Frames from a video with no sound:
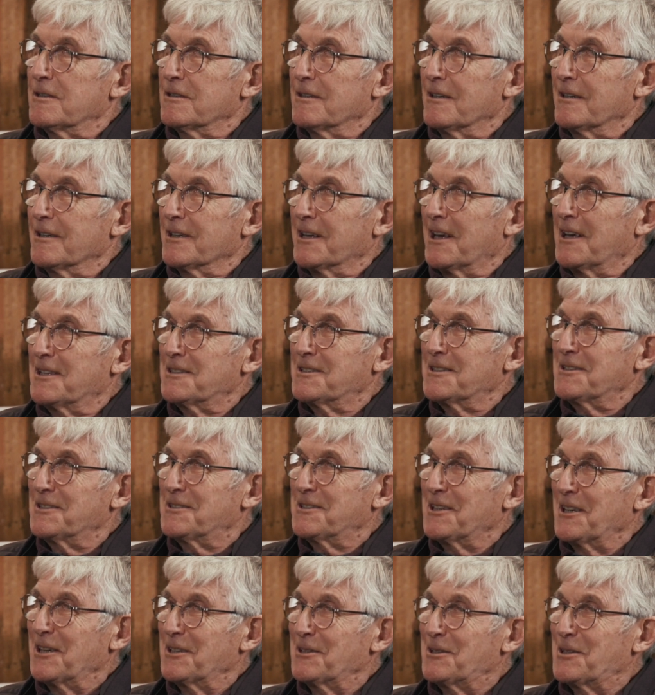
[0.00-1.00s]
and I
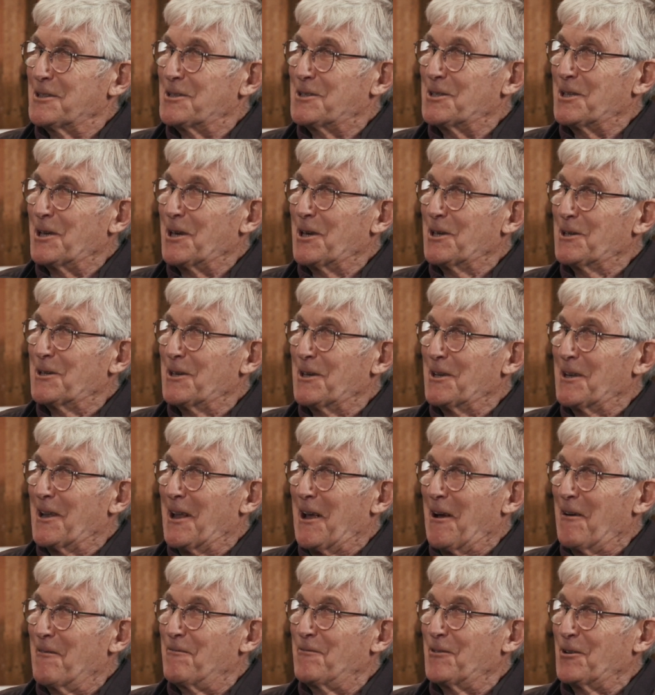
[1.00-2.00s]
hesitate to say it in
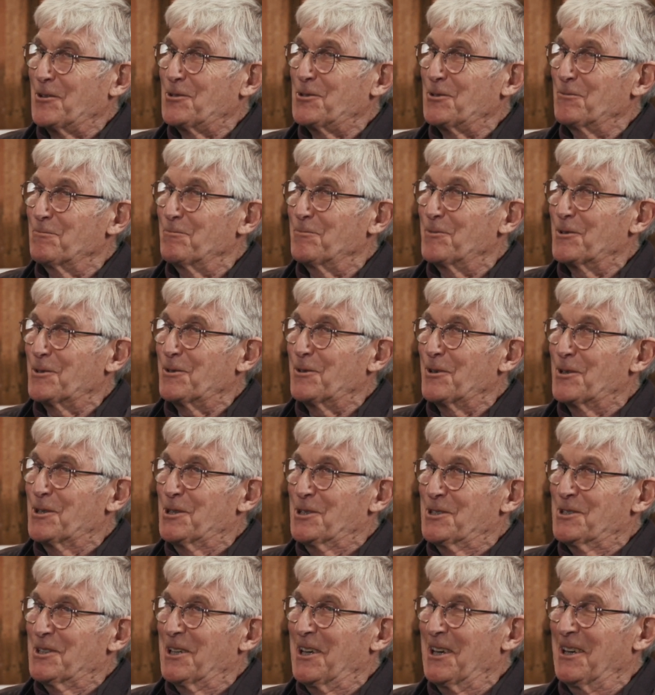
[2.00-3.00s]
that fashion
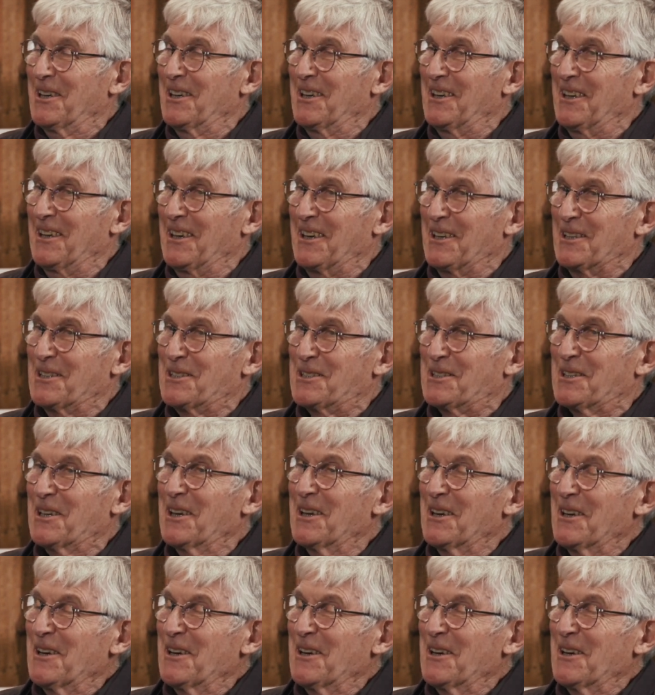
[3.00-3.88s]
because it's,